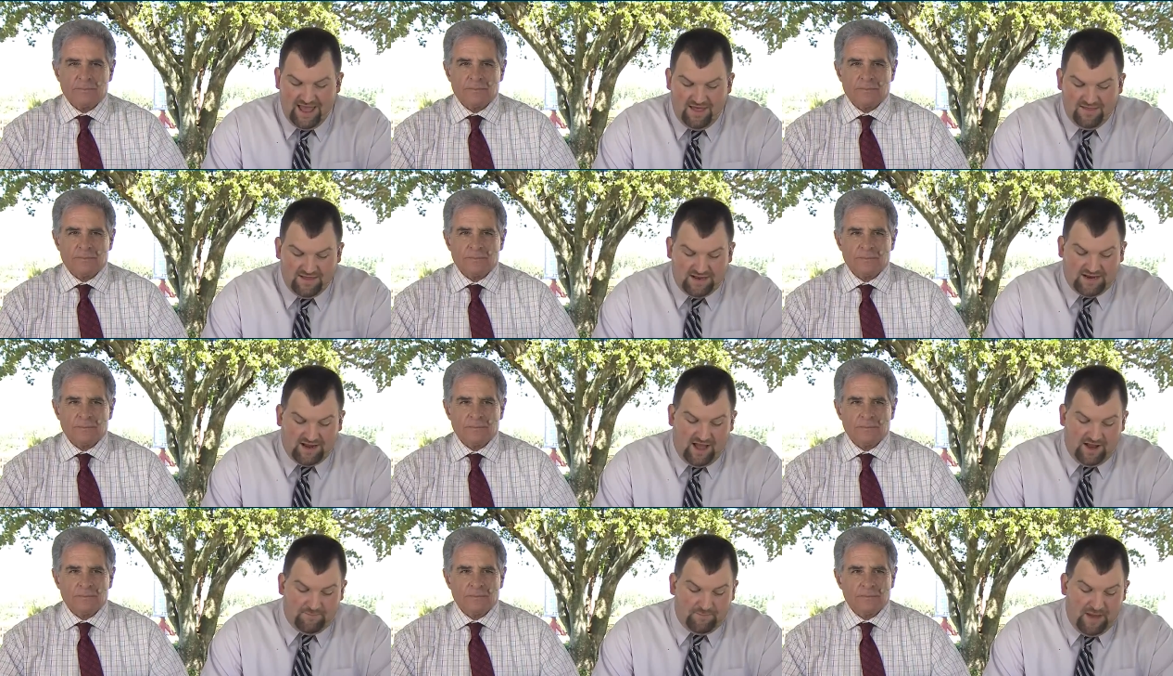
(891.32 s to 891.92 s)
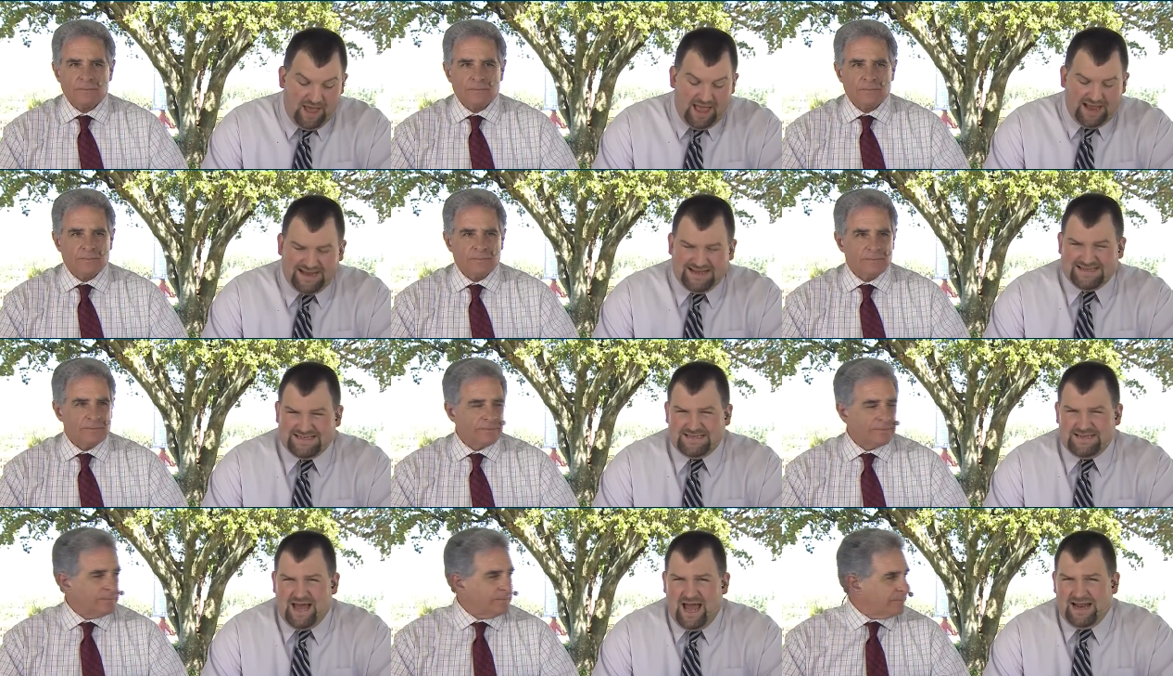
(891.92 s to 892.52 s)
Speaker 1: The cutback
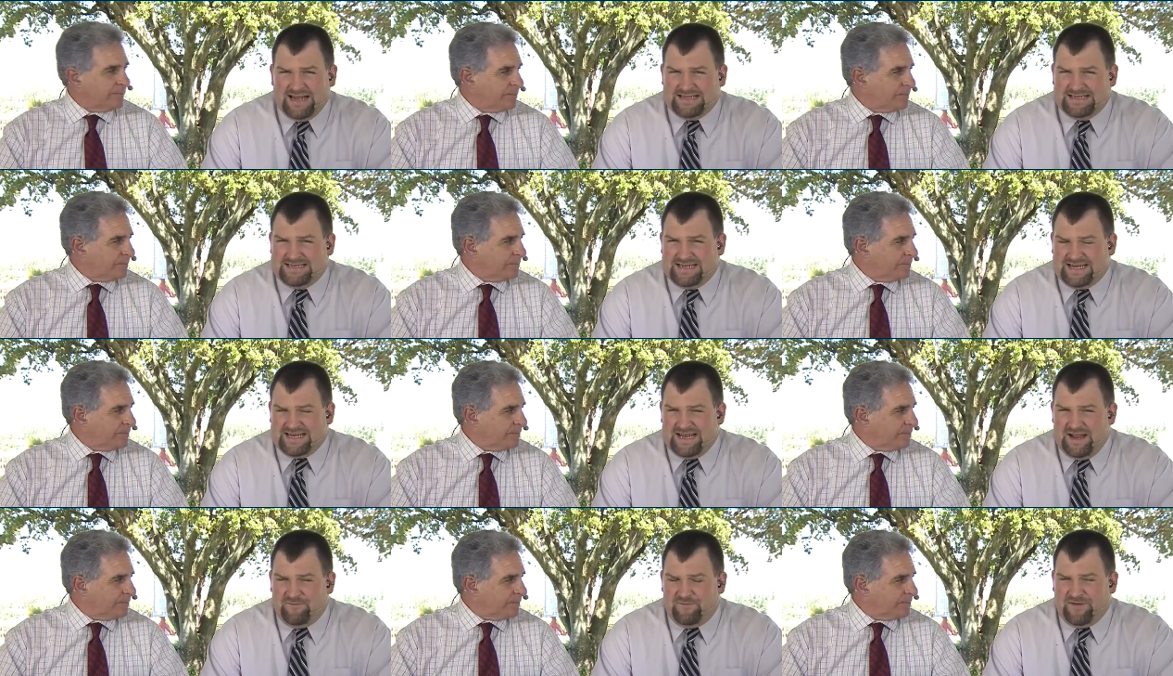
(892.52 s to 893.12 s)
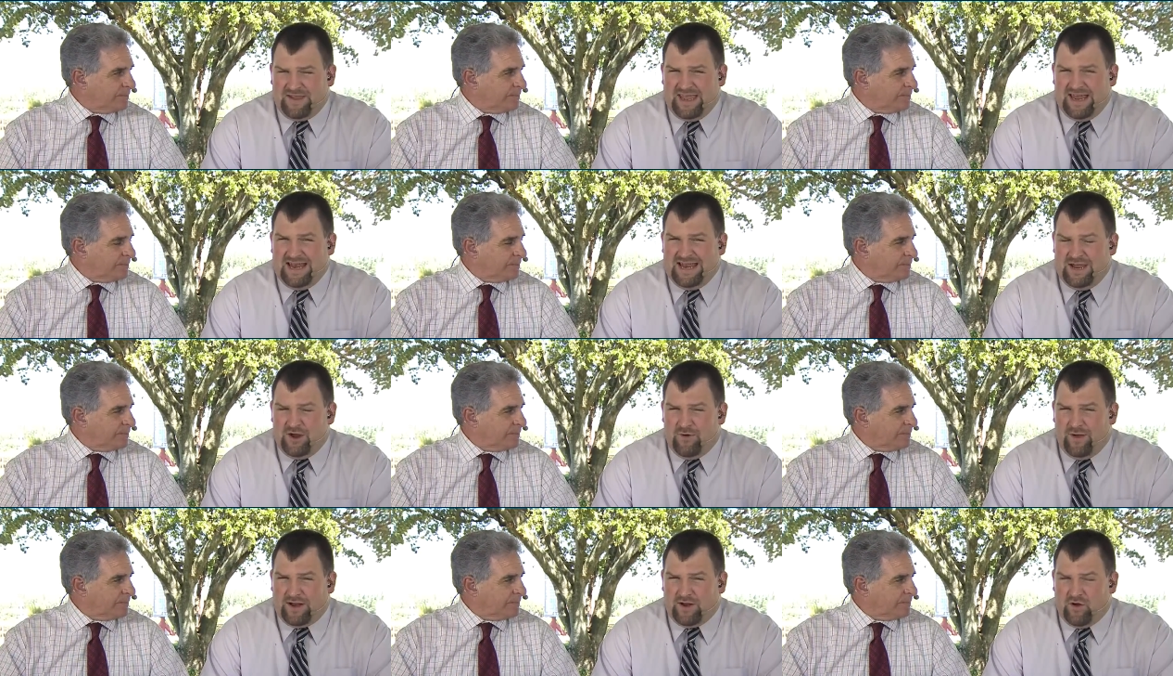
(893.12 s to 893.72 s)
is not as significant
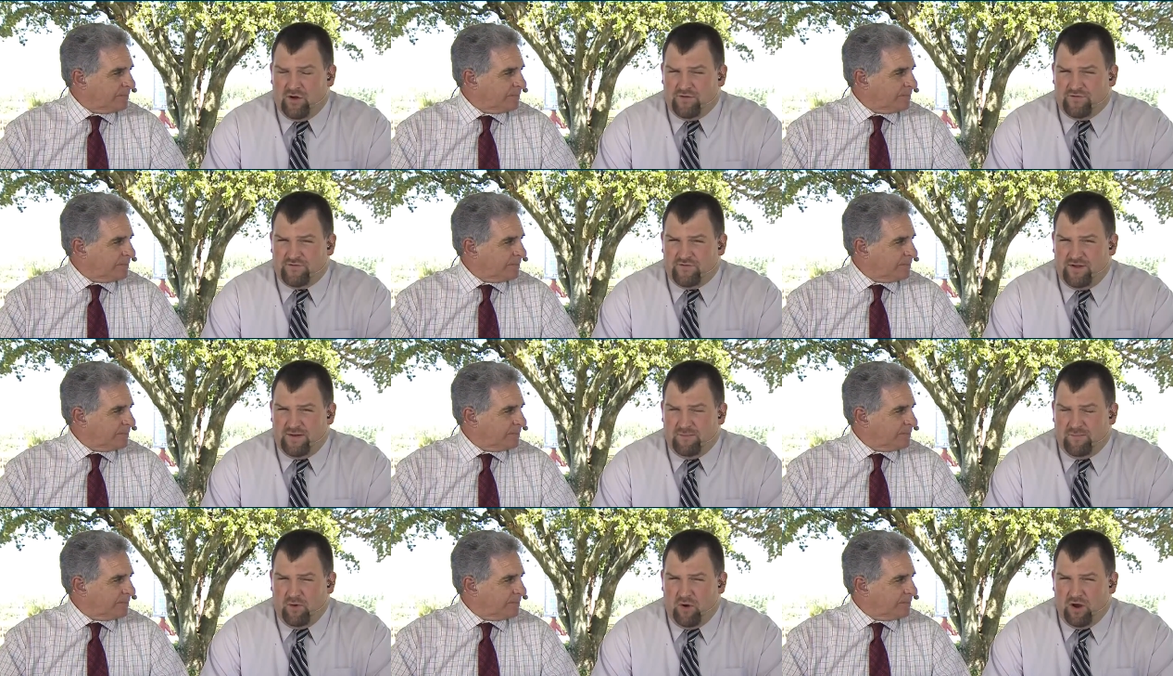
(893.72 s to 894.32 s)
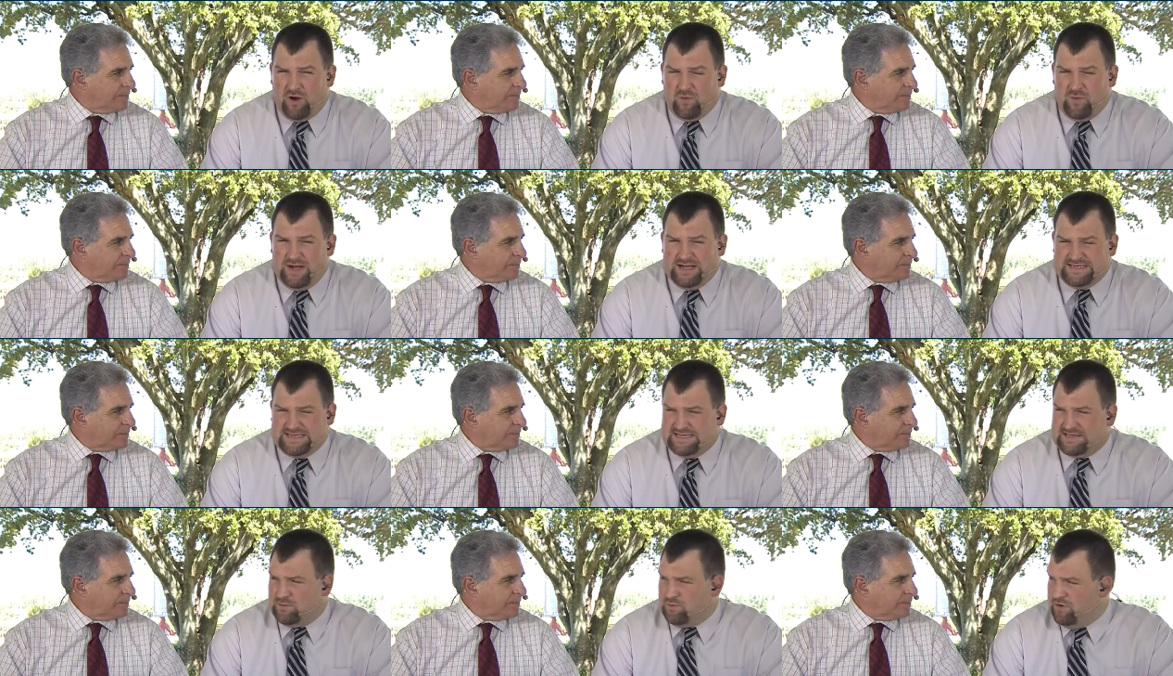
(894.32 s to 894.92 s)
here at Gulfstream Park West
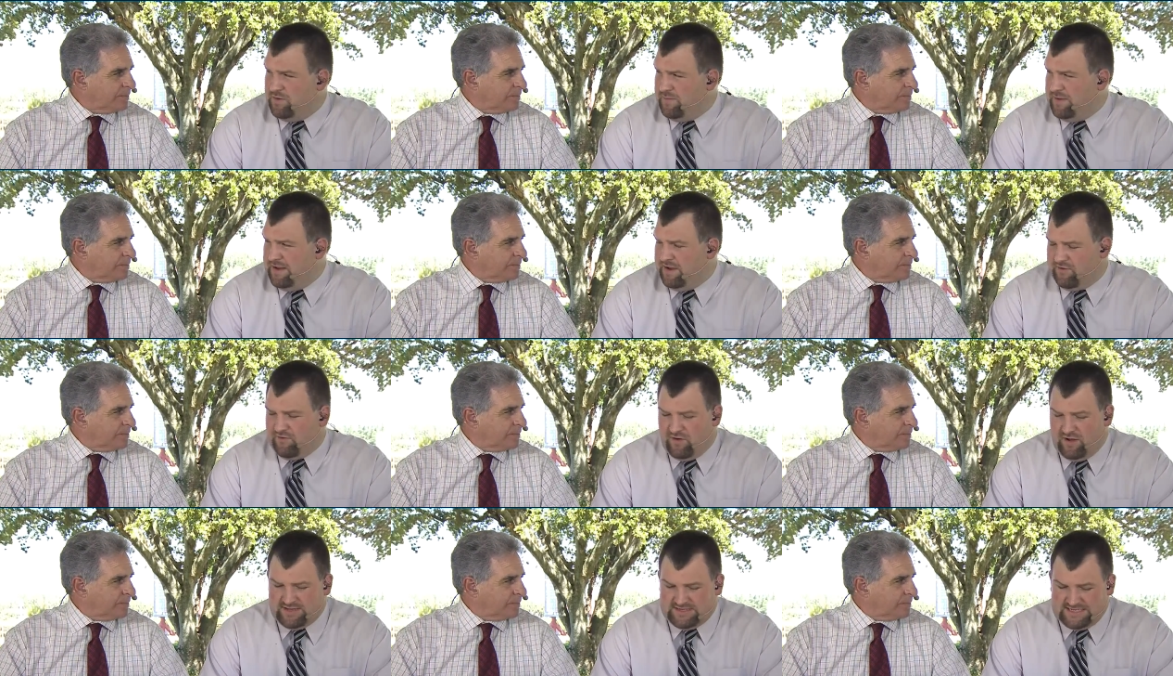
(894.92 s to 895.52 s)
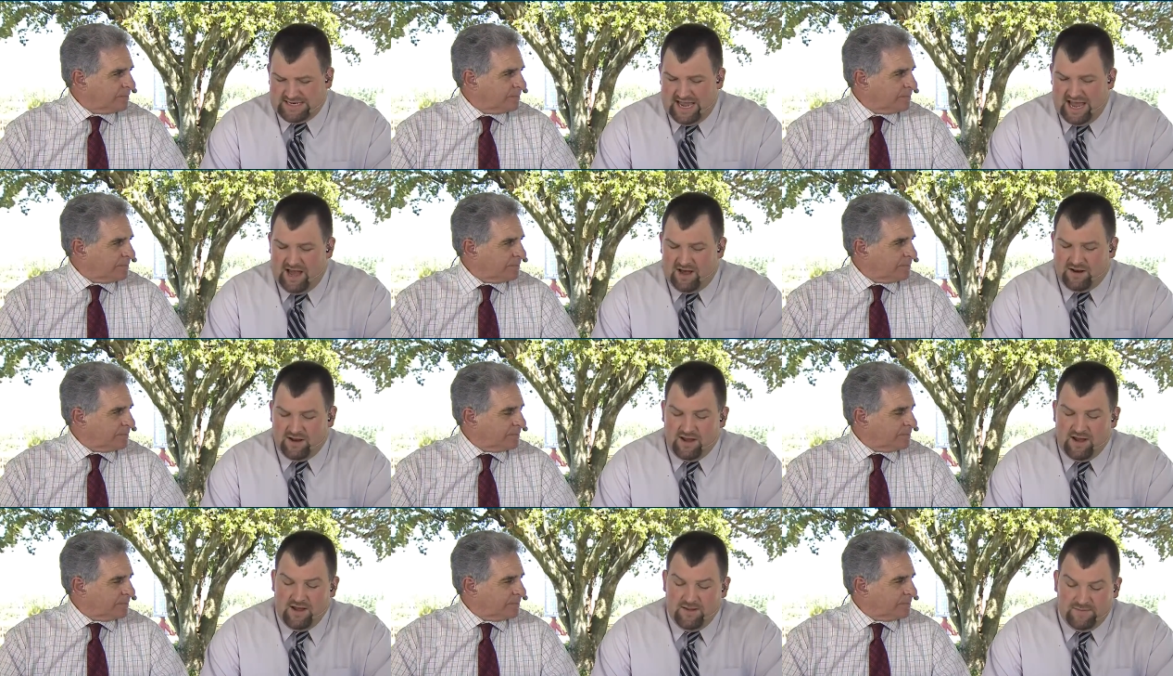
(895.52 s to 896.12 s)
as it would be across town